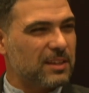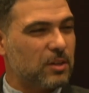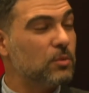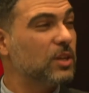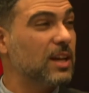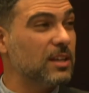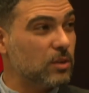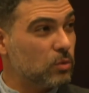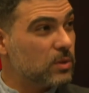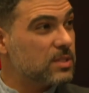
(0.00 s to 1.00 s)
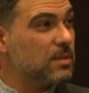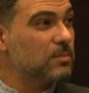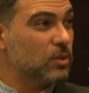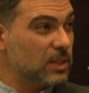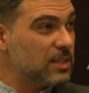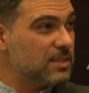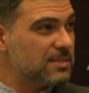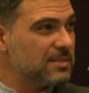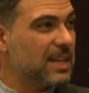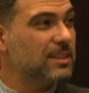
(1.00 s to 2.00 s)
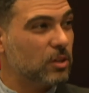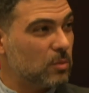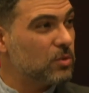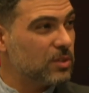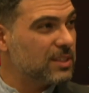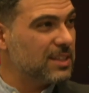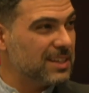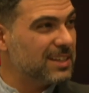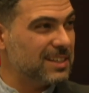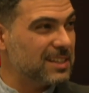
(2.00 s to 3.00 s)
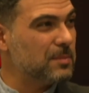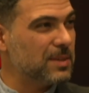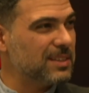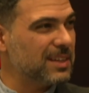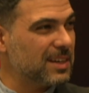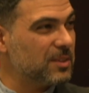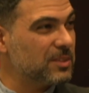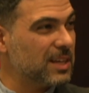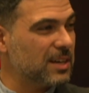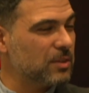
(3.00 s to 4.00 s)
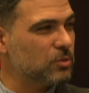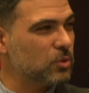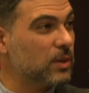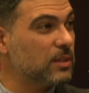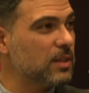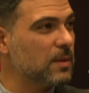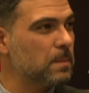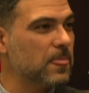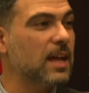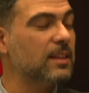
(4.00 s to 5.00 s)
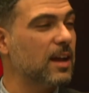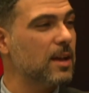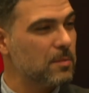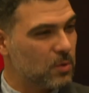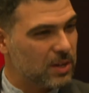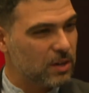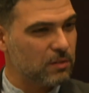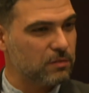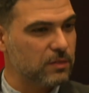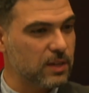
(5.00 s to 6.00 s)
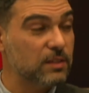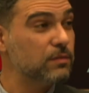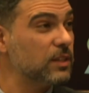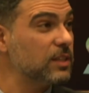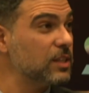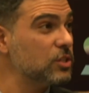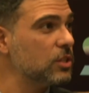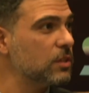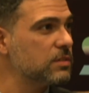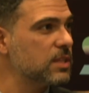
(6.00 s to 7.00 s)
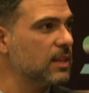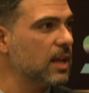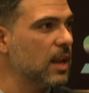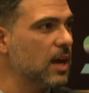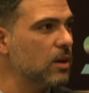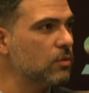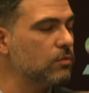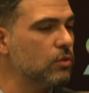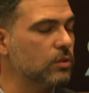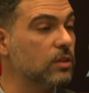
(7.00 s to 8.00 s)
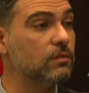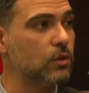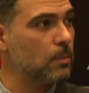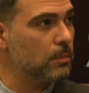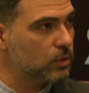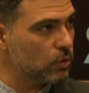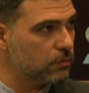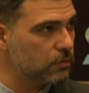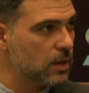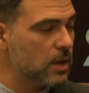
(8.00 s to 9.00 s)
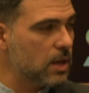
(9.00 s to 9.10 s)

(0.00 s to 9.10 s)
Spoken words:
communicated with some colleagues and the community here a little bit around Rwanda, and I am aware of different initiatives that allow for the development of